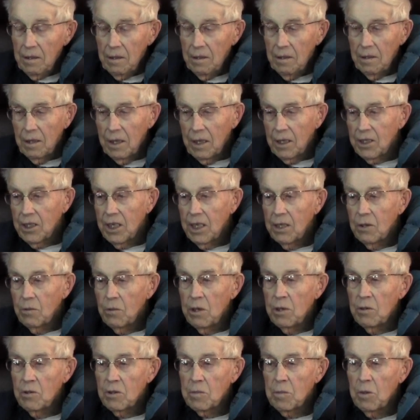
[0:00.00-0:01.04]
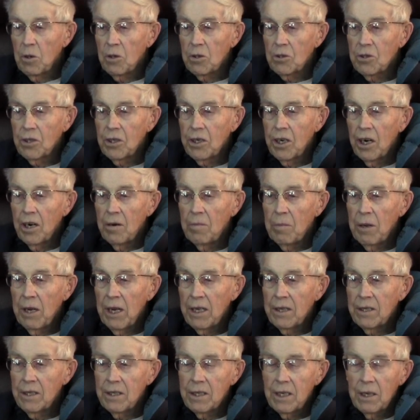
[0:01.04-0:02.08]
like I say, the wind was blowing so darn
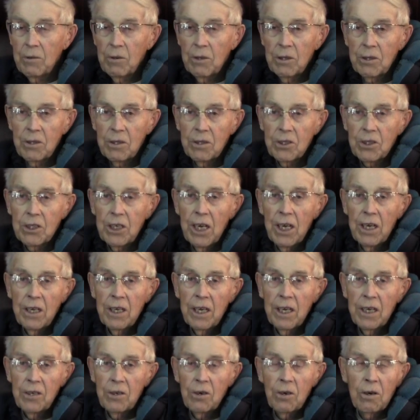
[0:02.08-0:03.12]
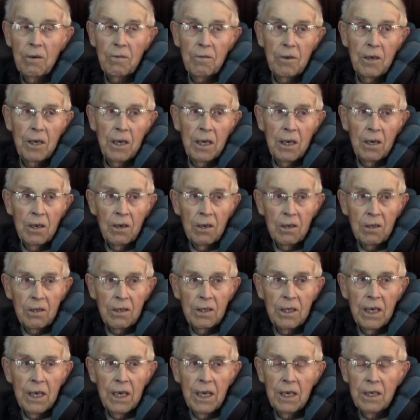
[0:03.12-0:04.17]
bad that they weren't going to stand in that door for any longer than
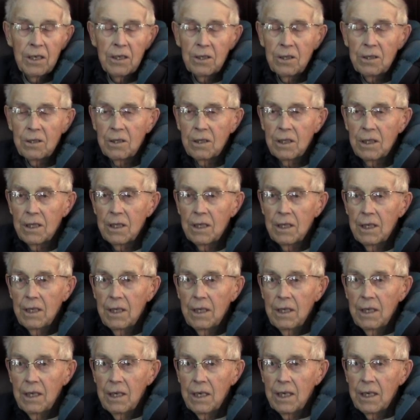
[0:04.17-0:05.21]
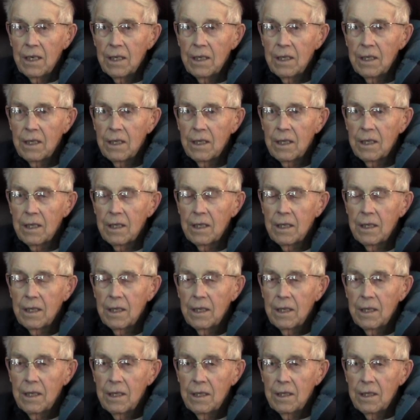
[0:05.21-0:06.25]
they had to. And
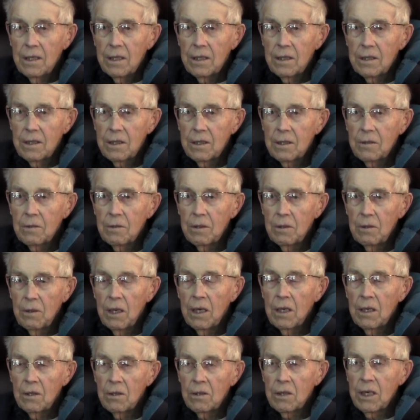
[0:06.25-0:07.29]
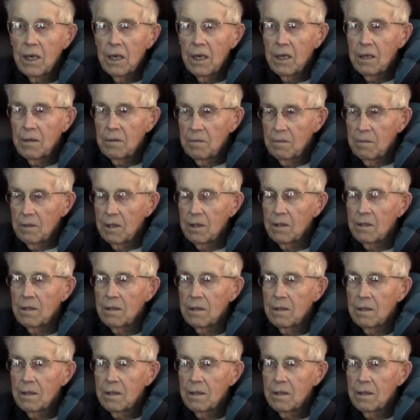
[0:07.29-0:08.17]
I said, well, okay, you know.